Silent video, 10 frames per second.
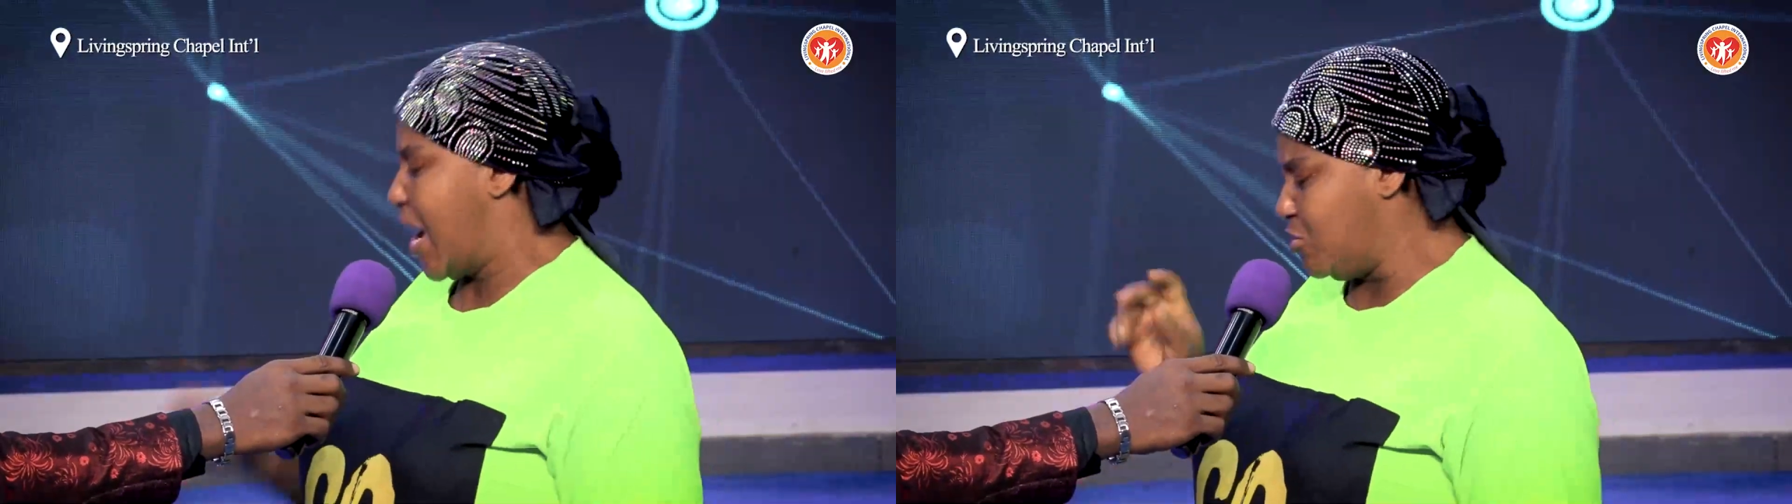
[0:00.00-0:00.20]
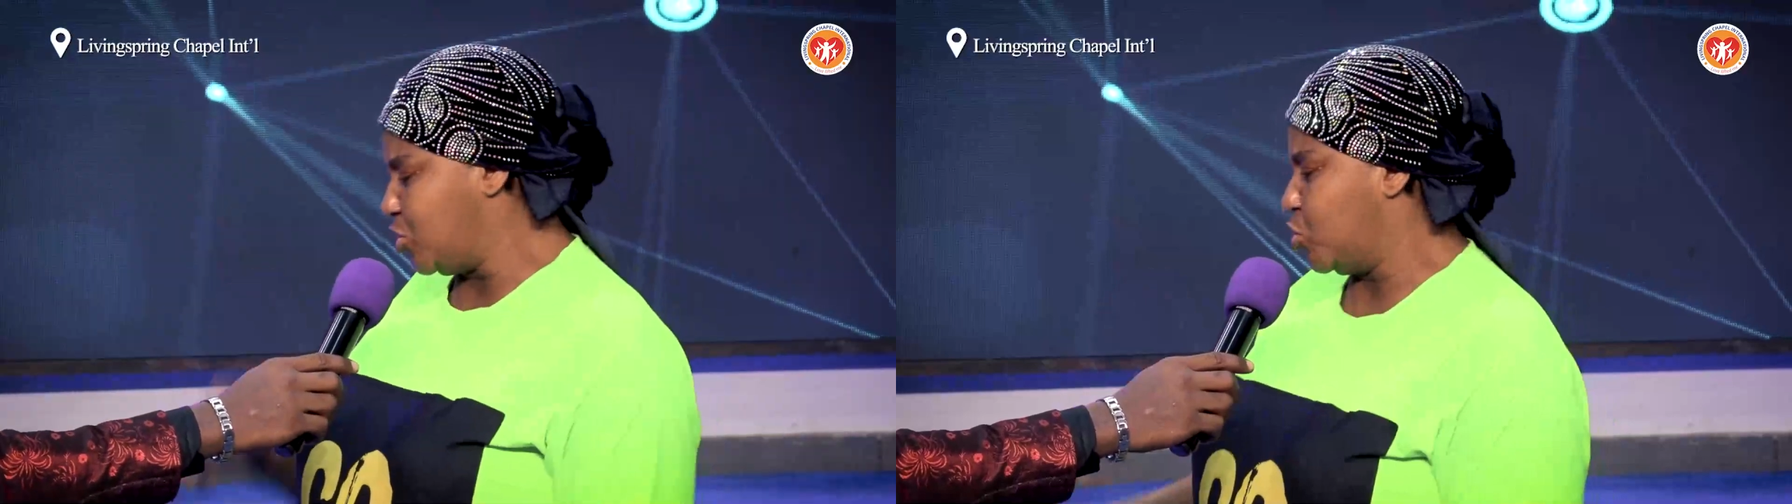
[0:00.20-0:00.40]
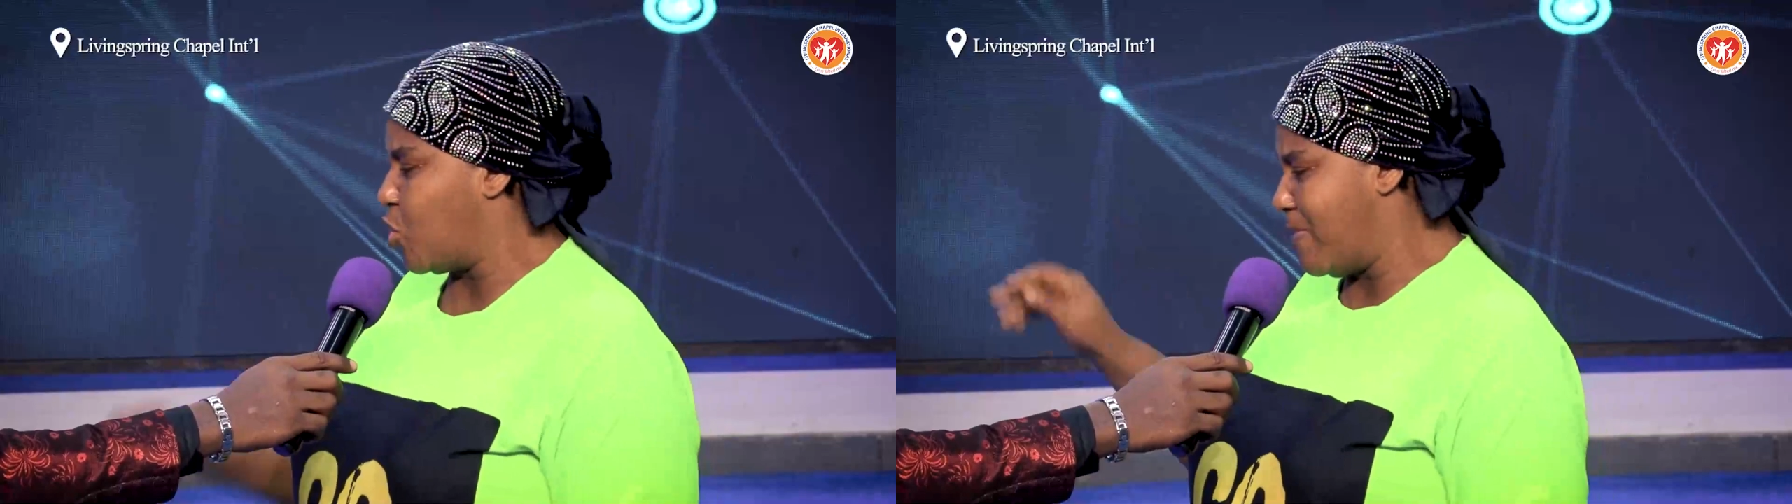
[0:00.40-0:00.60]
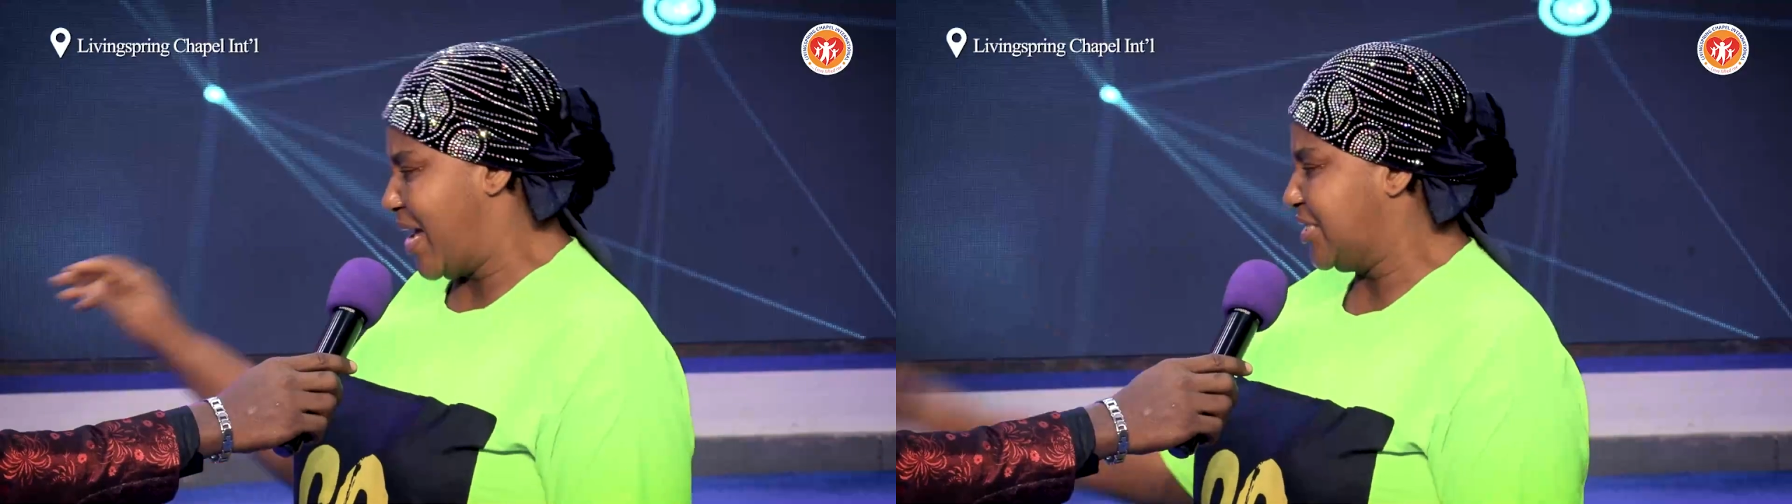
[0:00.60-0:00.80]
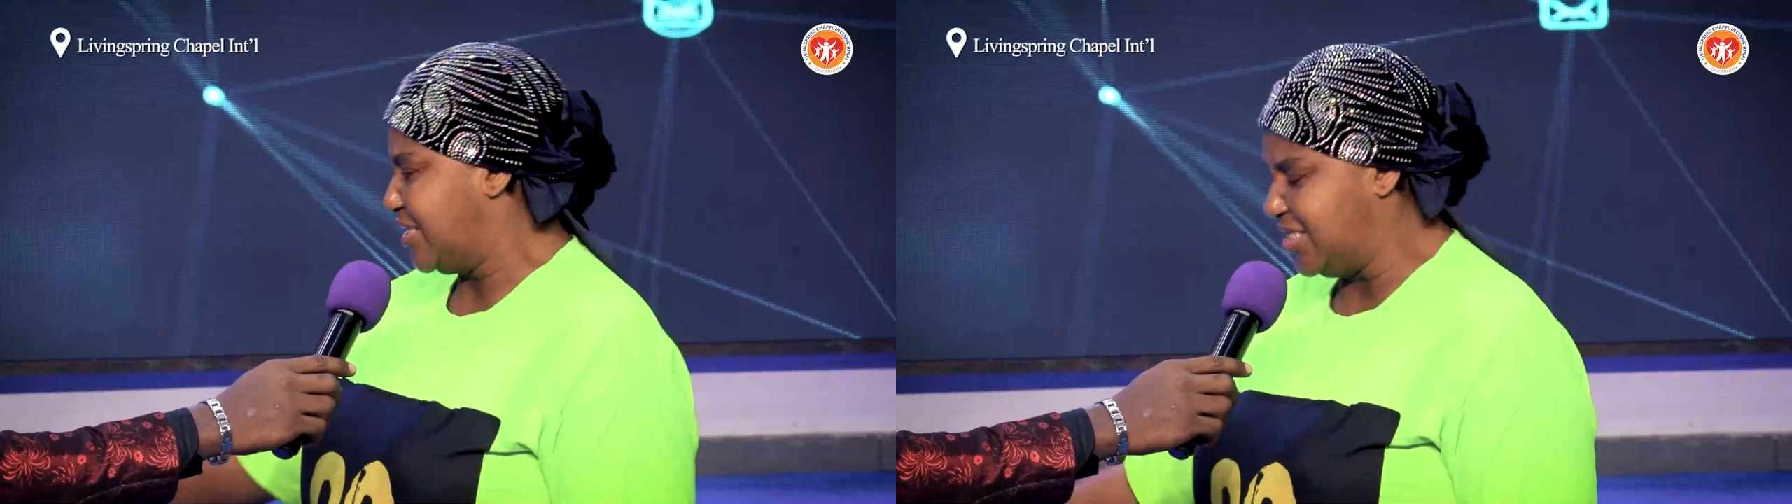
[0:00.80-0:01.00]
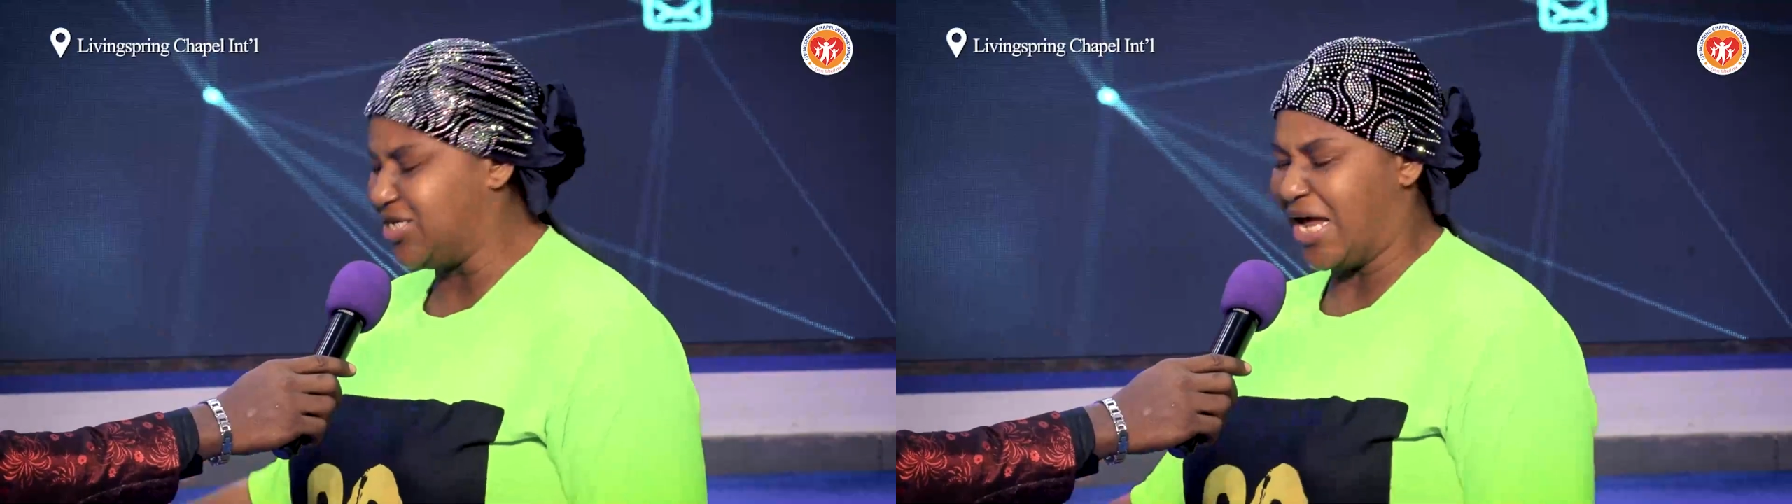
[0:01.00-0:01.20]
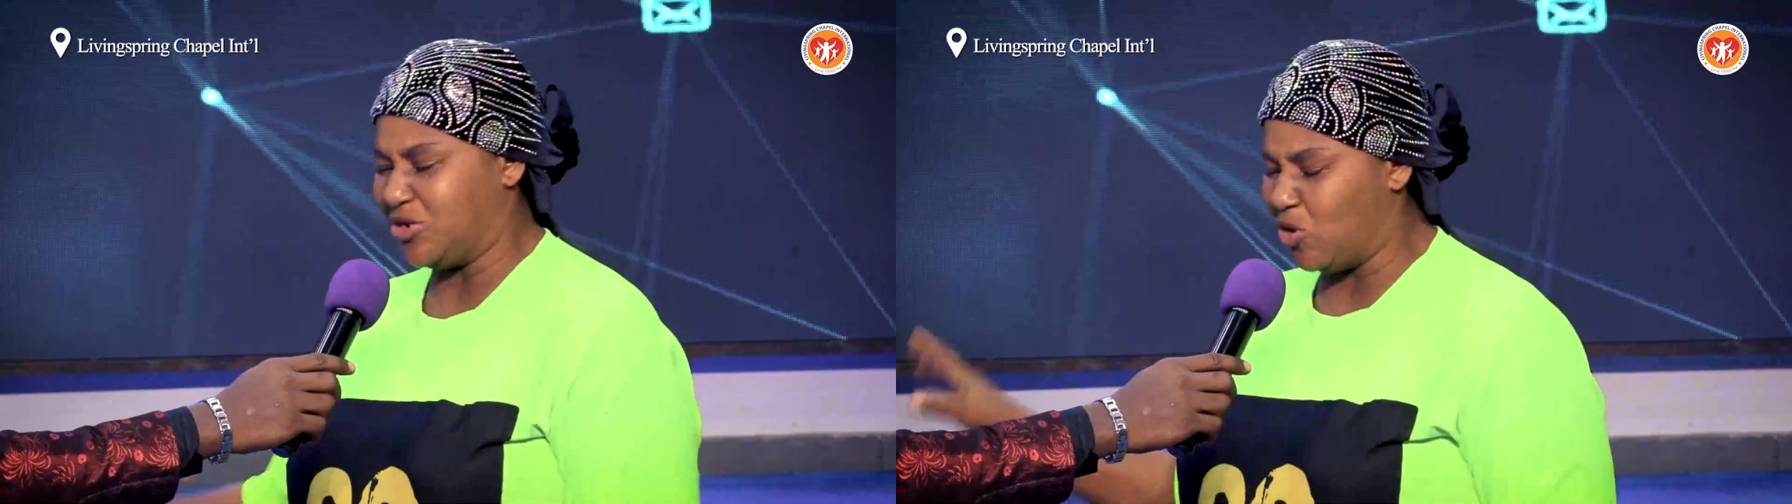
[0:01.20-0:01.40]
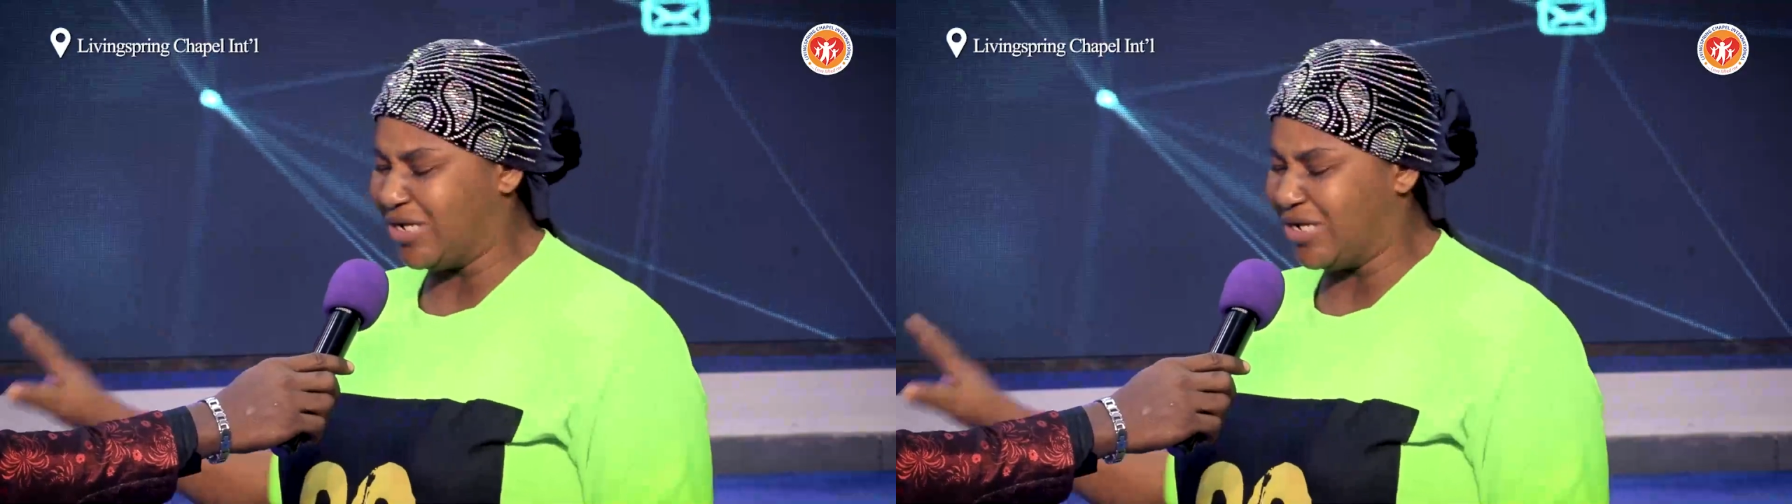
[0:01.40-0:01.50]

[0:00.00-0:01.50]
I used to come and kneel at the